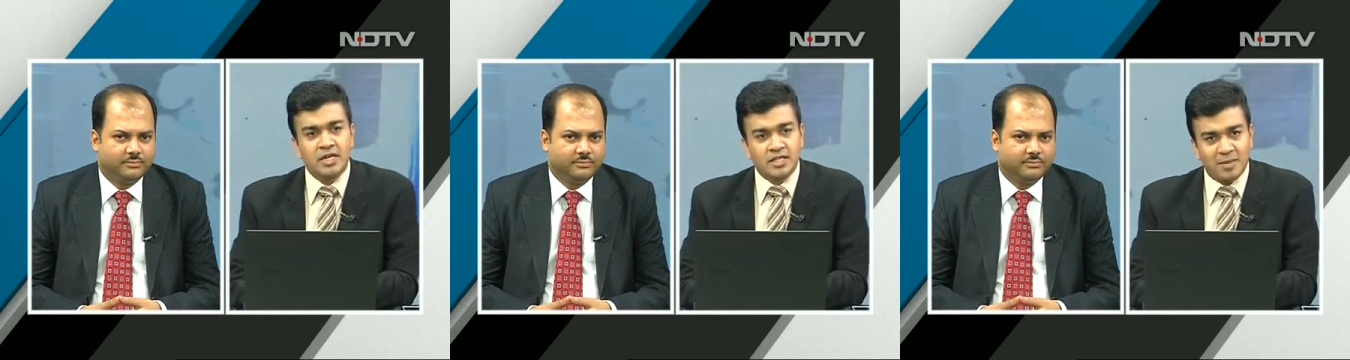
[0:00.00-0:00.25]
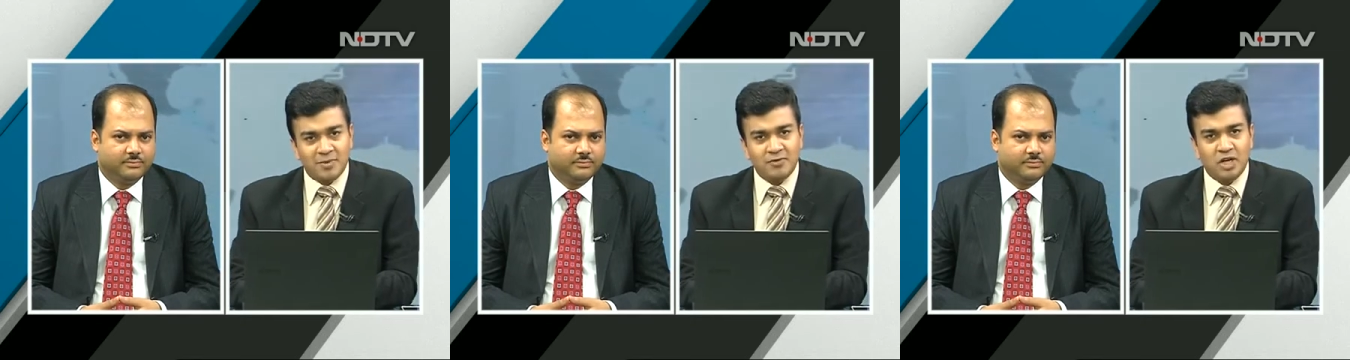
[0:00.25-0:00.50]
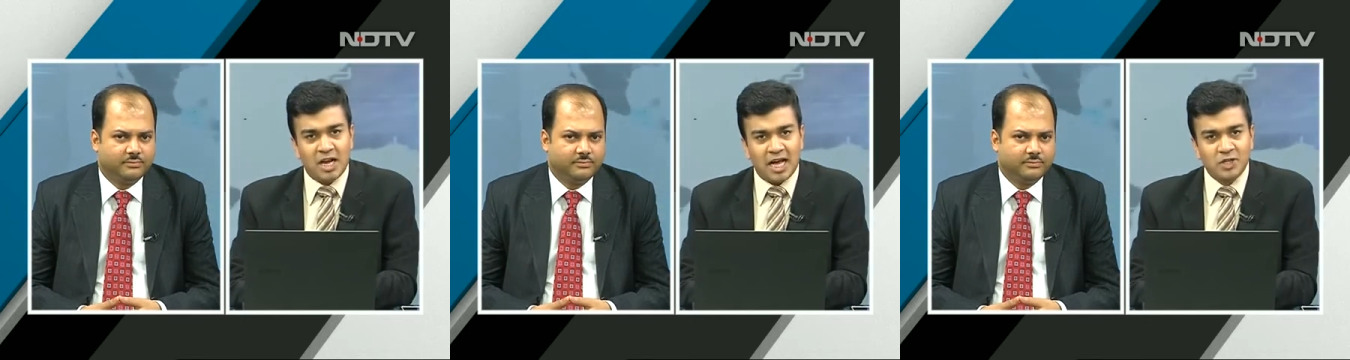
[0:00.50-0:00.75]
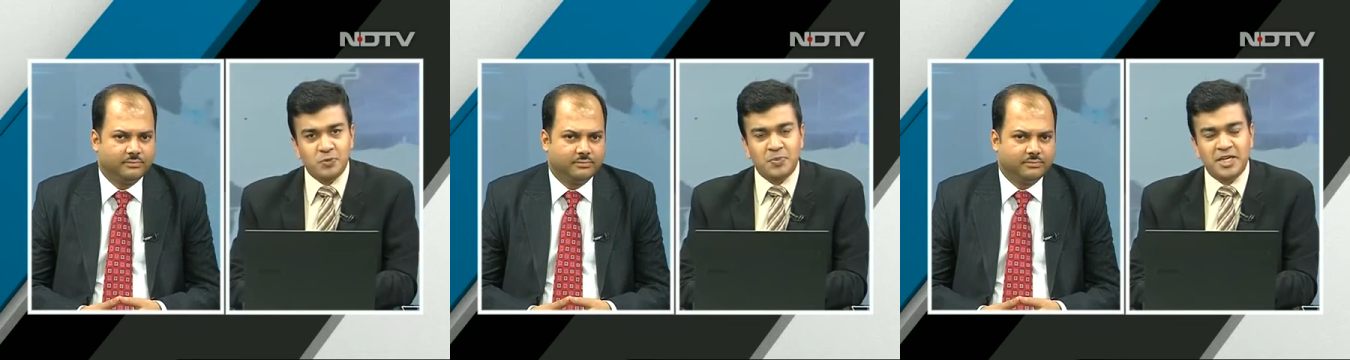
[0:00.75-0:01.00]
Speaker 1: some of the
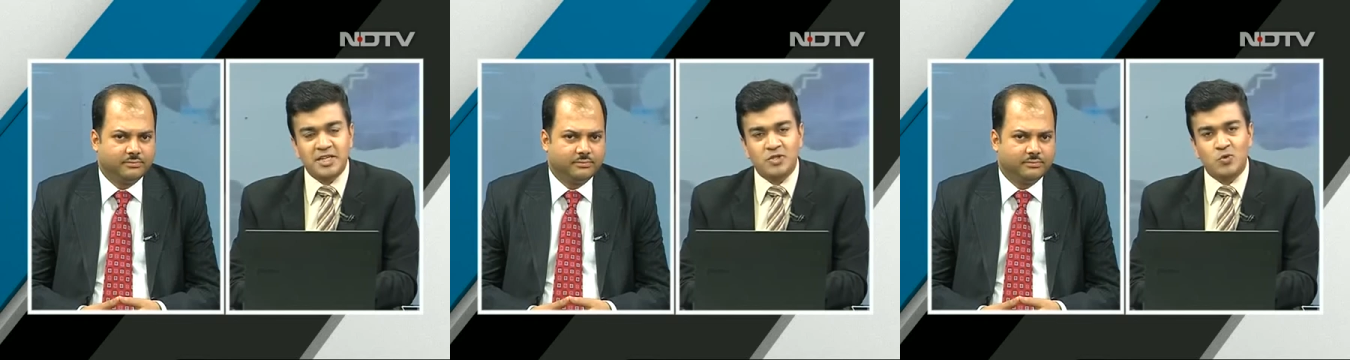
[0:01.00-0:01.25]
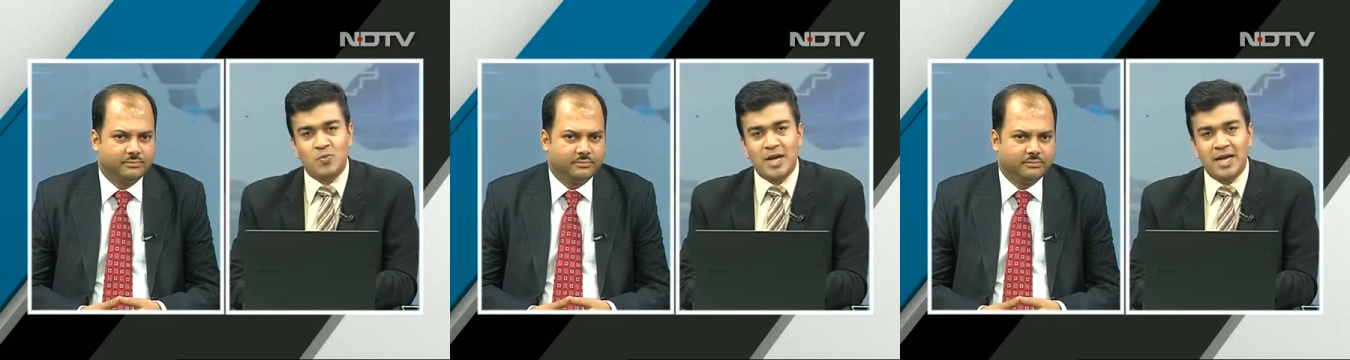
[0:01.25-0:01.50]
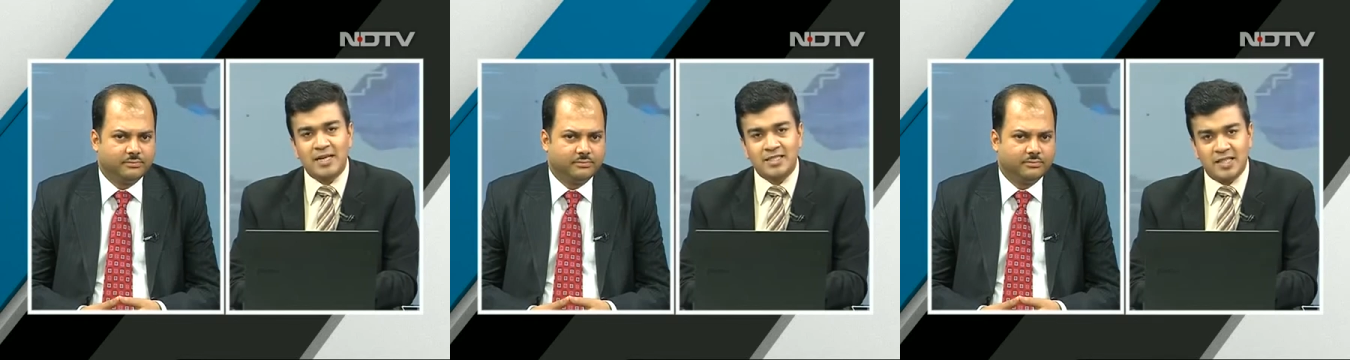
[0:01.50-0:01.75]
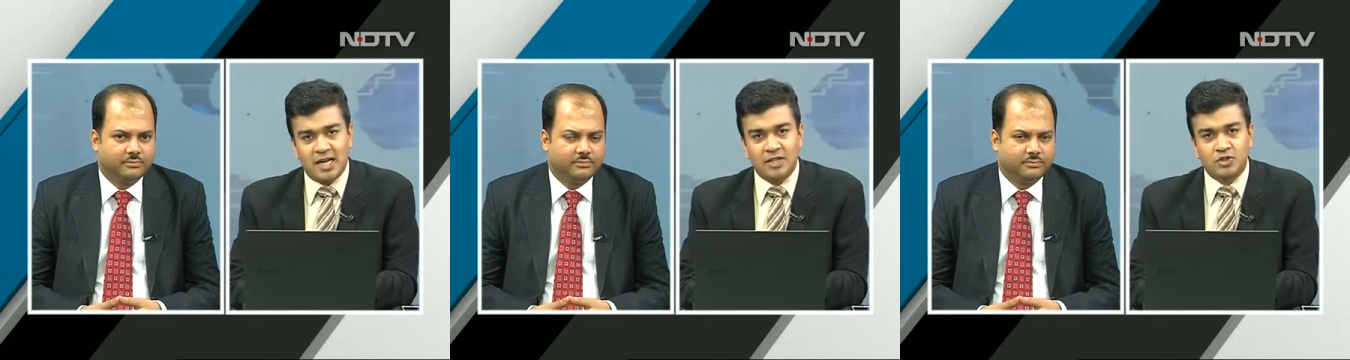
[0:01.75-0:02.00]
large P S U
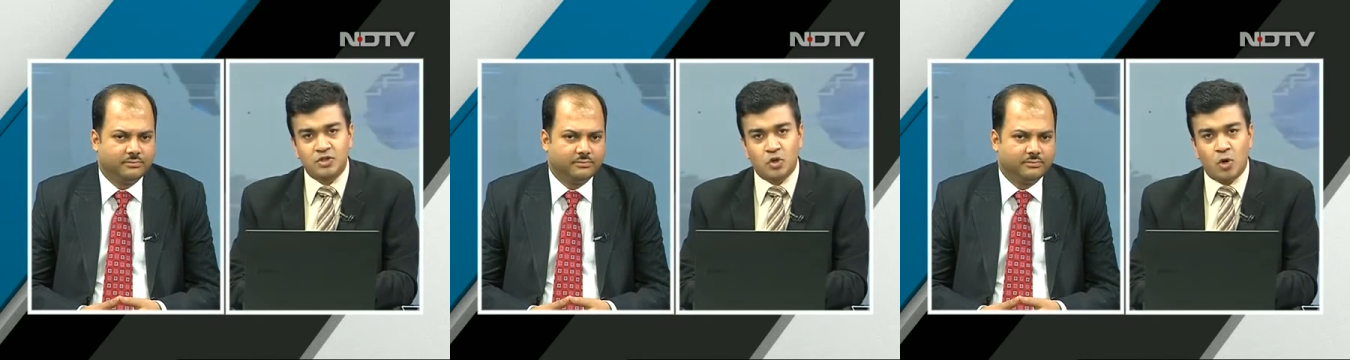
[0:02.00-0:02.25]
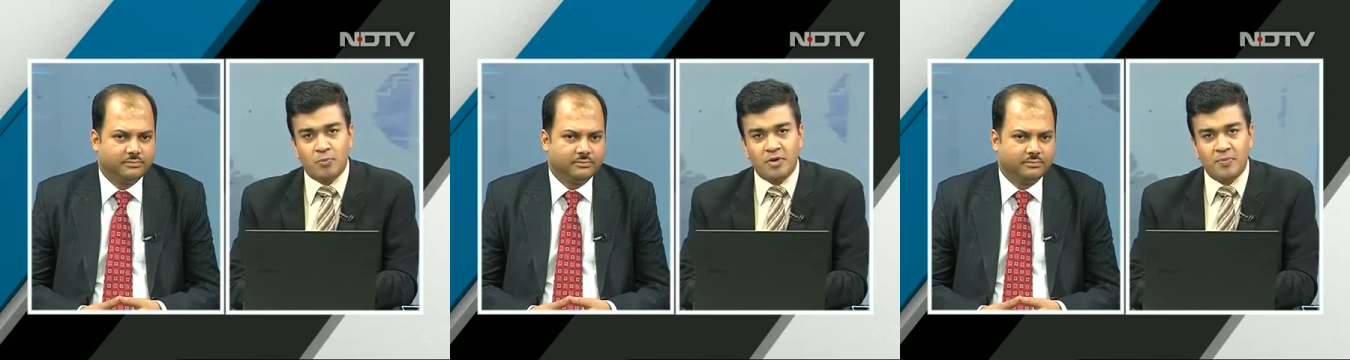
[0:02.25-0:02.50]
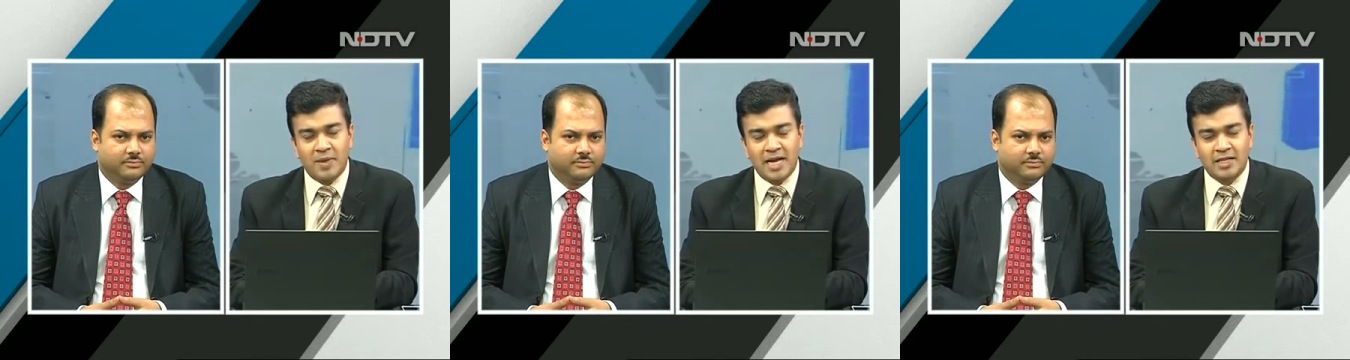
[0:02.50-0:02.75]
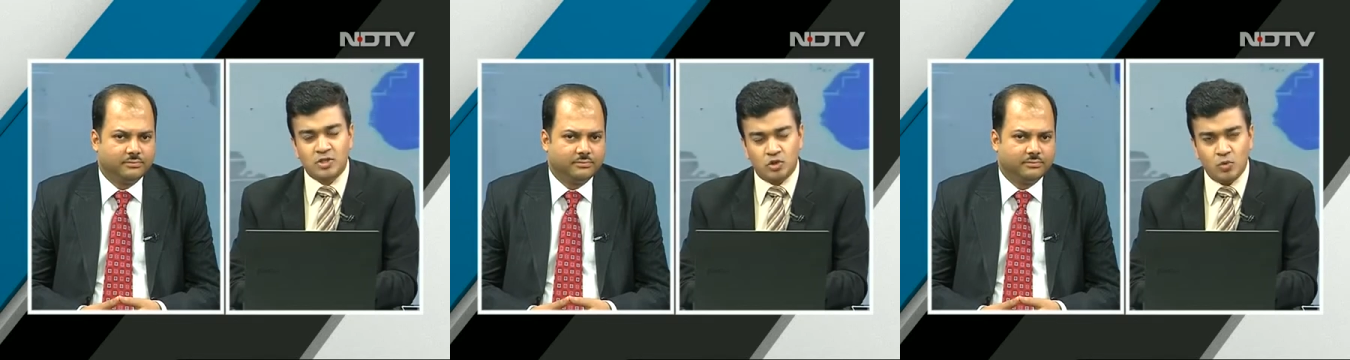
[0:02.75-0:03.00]
banks, large corporate
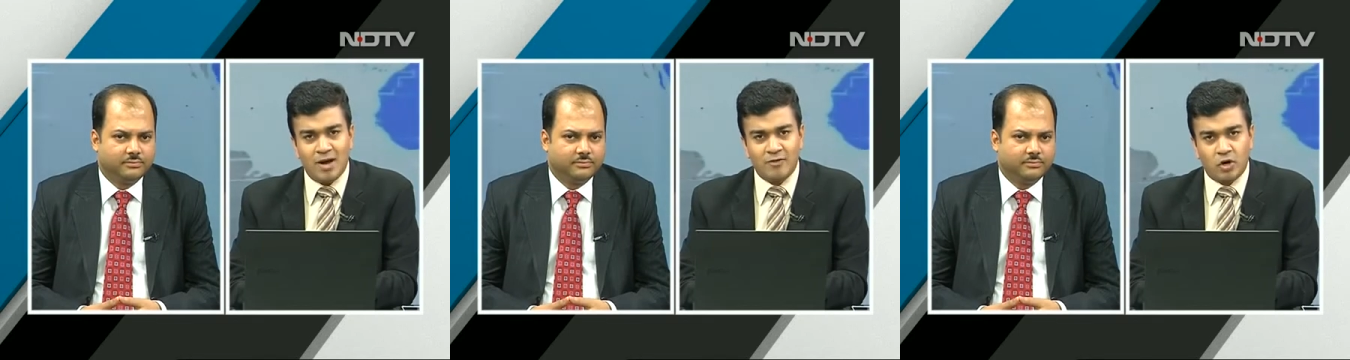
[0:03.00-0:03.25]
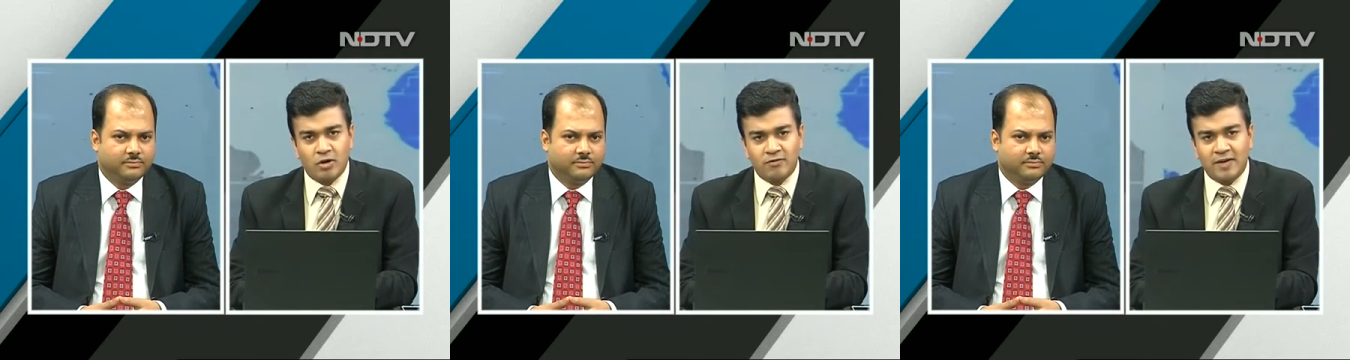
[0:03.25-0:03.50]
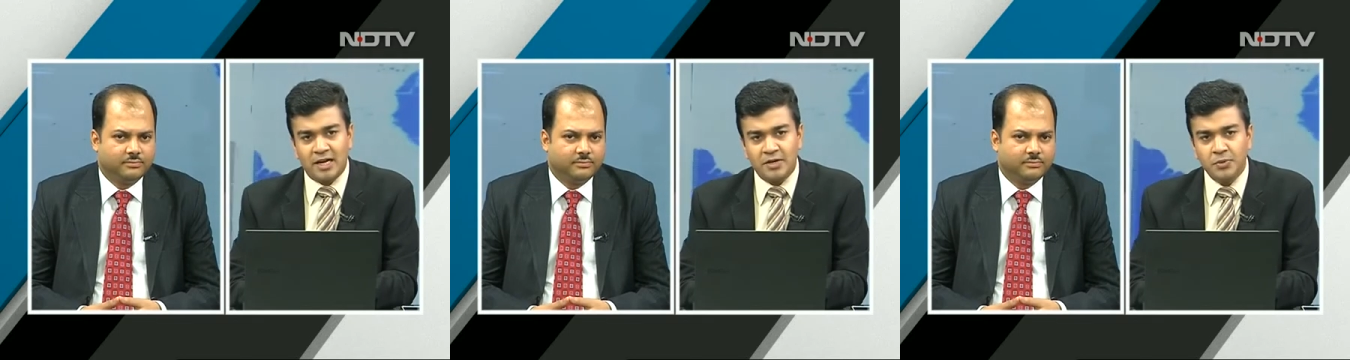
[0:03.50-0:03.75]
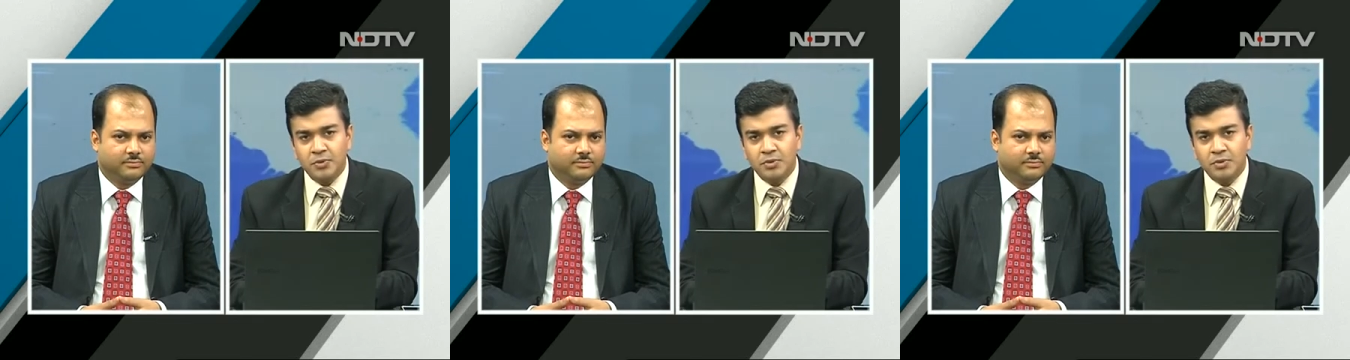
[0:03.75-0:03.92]
banks do have a lot of value.